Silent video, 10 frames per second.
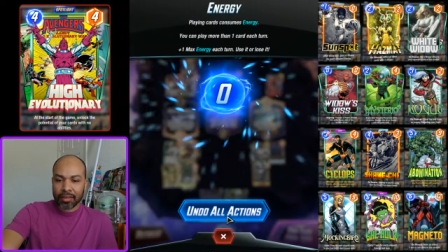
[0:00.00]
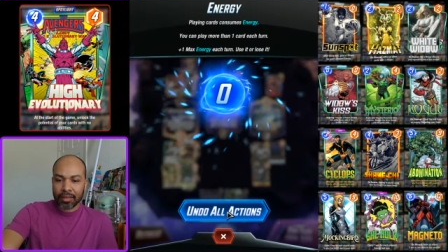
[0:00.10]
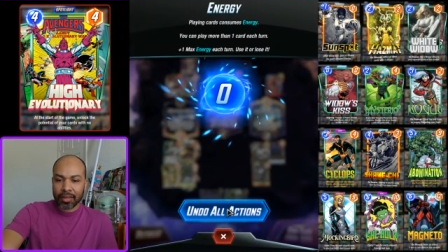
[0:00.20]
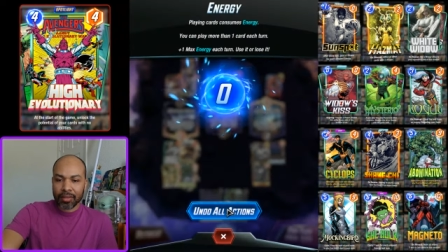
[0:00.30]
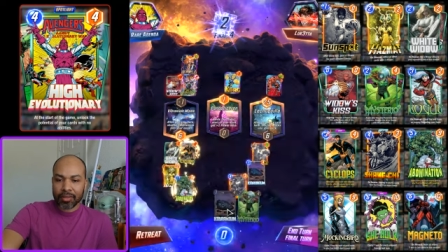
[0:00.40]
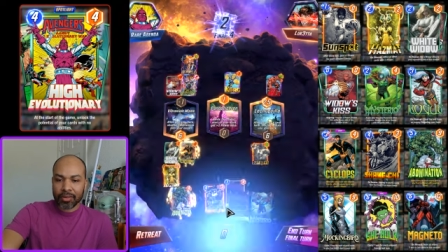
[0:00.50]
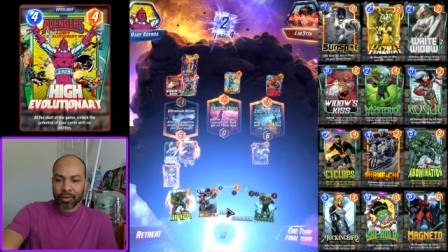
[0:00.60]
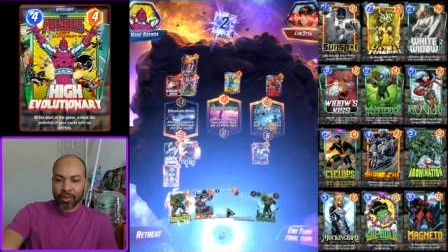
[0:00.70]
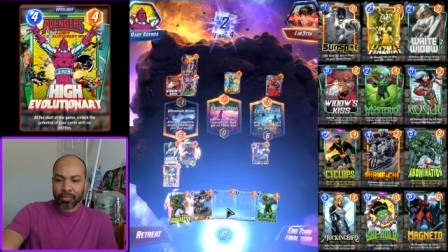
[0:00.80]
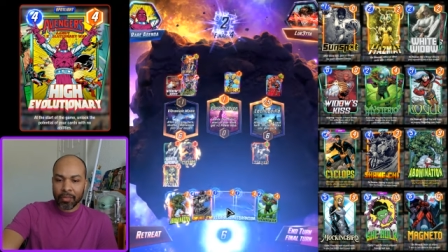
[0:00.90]
Okay, let's
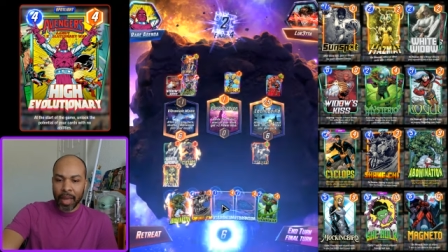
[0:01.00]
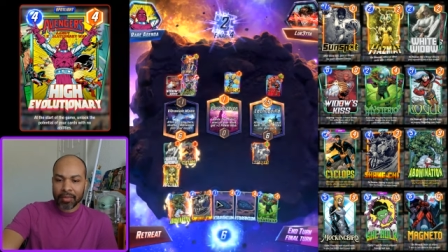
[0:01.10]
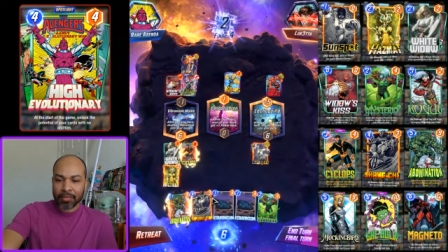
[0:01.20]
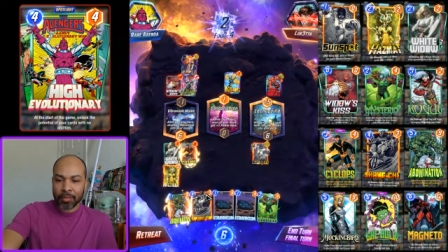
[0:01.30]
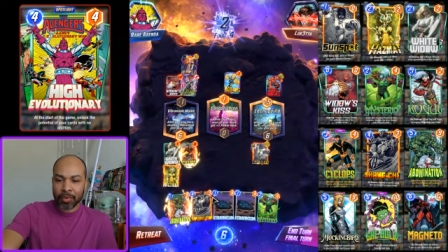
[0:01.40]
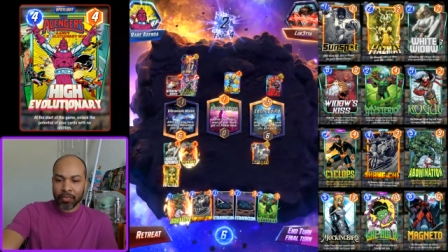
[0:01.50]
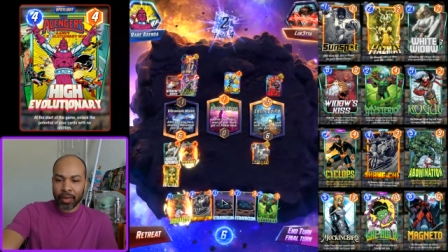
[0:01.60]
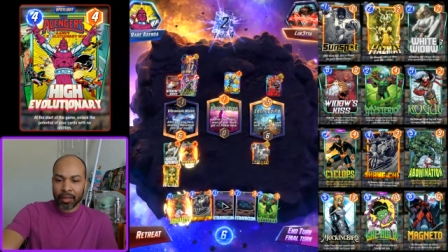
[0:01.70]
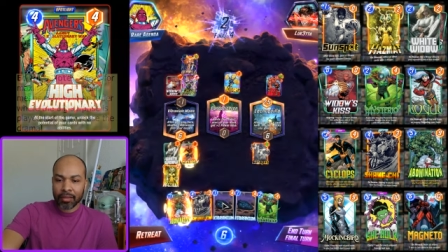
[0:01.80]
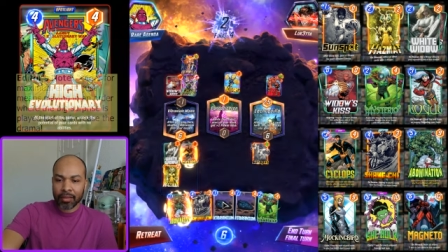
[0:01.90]
order for maximum
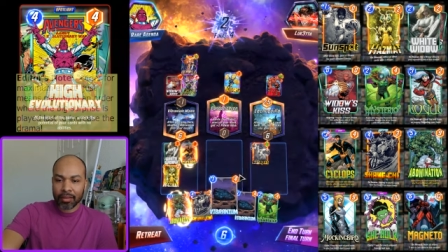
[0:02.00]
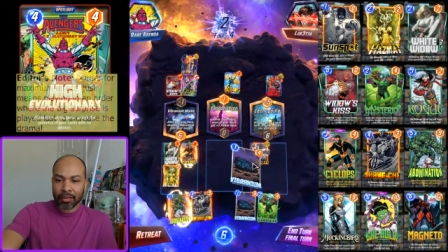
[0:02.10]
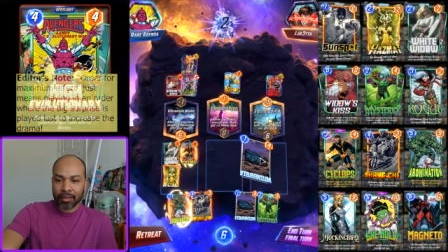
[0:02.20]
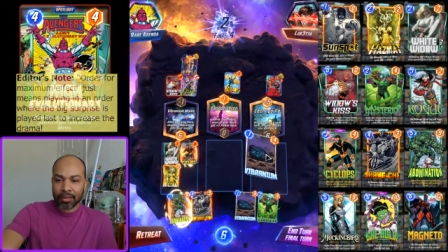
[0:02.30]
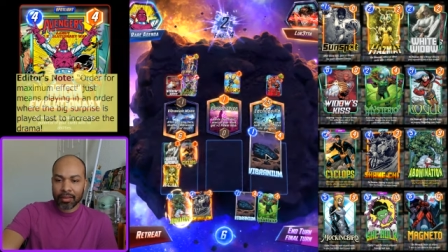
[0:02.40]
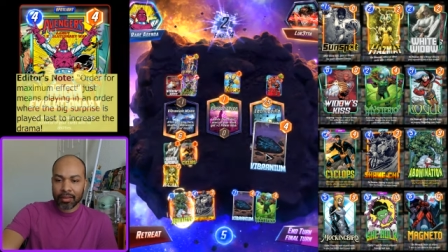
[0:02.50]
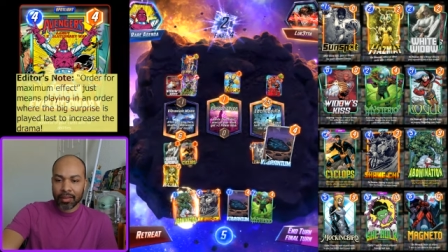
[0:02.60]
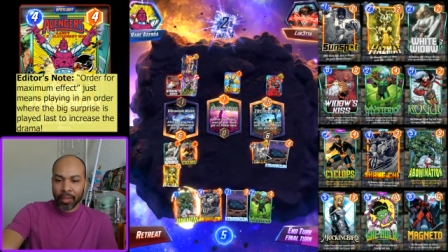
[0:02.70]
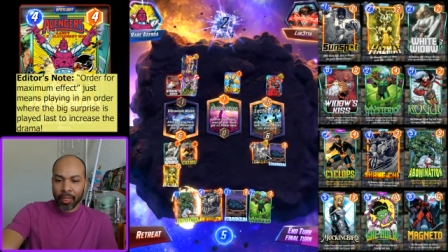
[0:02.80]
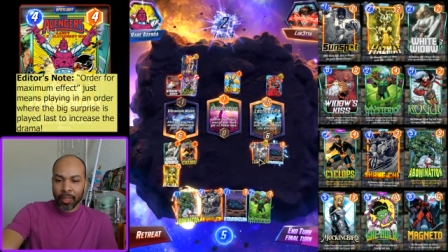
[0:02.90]
effect.
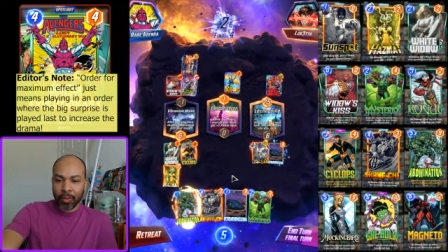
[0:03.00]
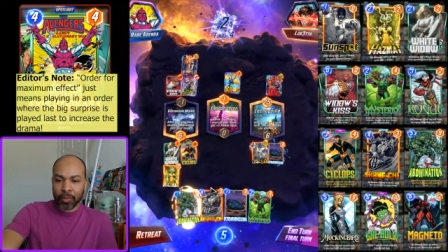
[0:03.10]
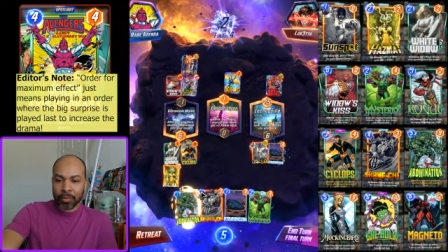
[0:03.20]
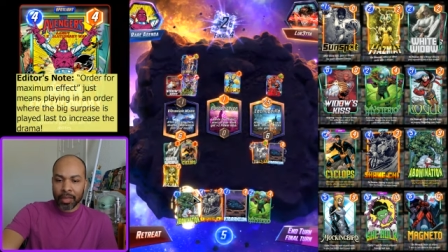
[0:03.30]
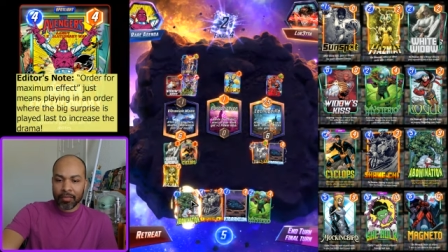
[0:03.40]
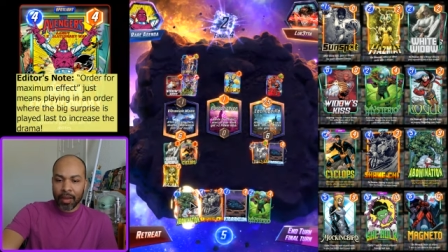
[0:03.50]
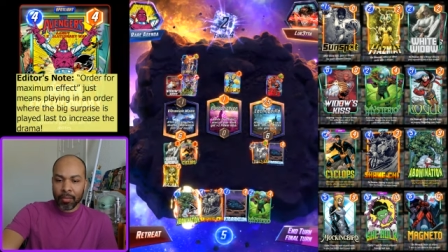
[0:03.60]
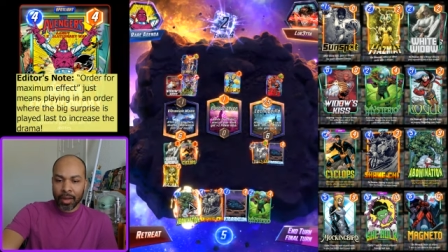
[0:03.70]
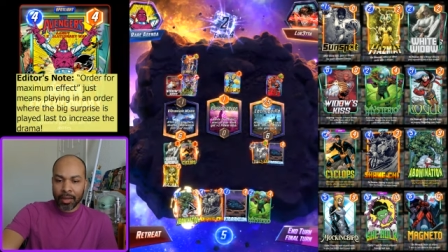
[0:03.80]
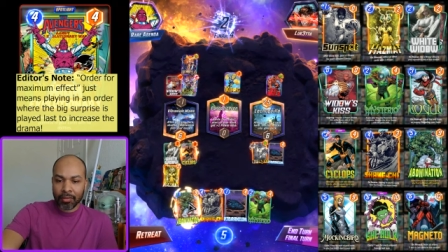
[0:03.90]
We play the
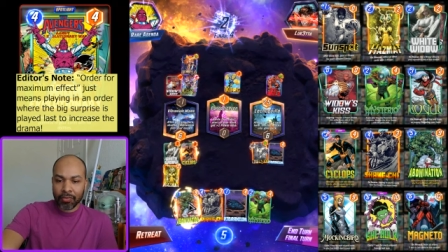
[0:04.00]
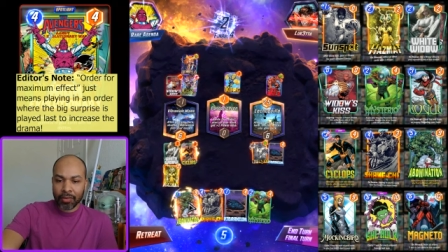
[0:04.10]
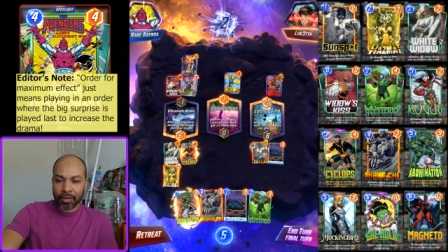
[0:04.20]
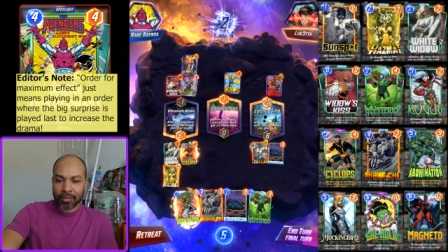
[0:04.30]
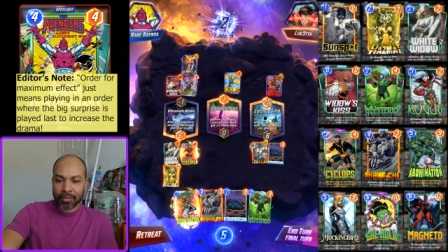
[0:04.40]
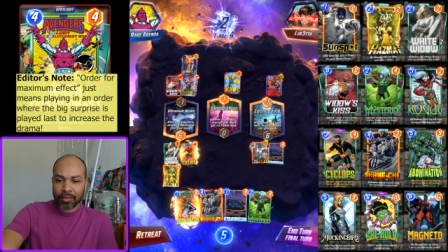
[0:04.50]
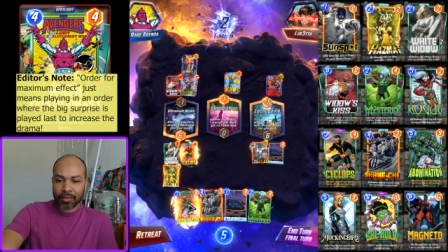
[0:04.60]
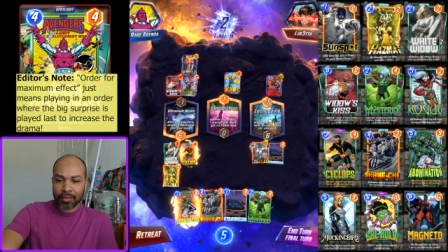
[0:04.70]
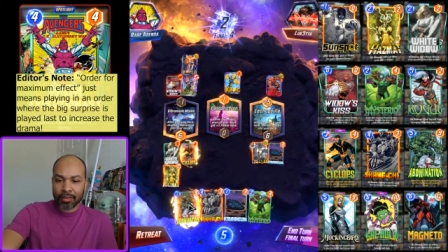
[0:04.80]
Vibranium first.